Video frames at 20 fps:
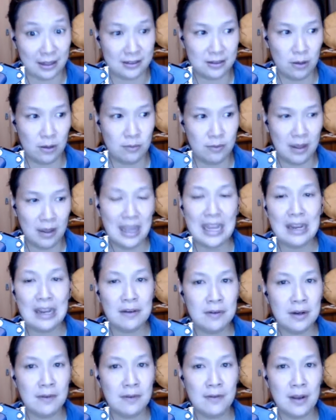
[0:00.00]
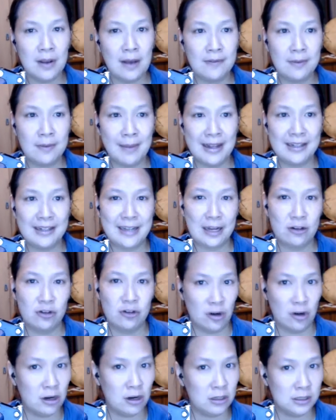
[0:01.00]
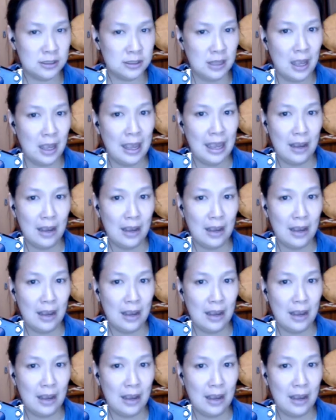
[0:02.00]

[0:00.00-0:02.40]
So even if you have to make 10 shirts,